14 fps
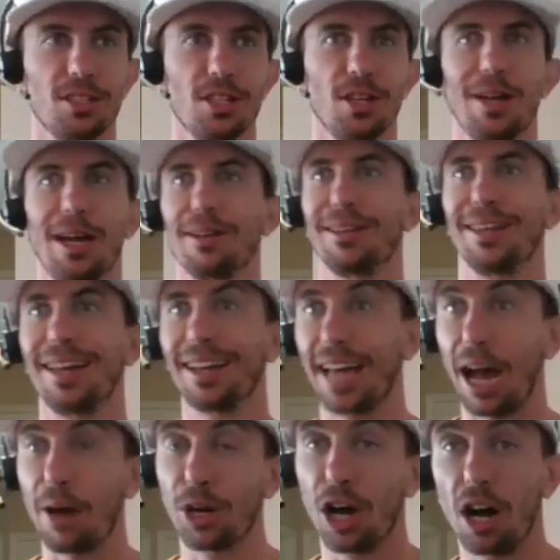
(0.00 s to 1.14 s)
So I'd like,
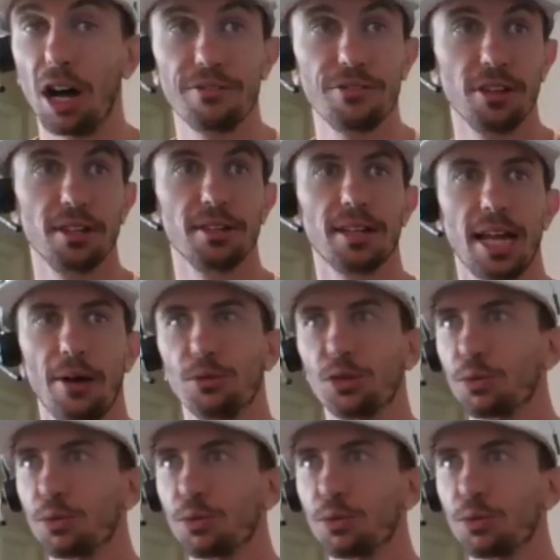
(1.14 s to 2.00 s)
I would often, I was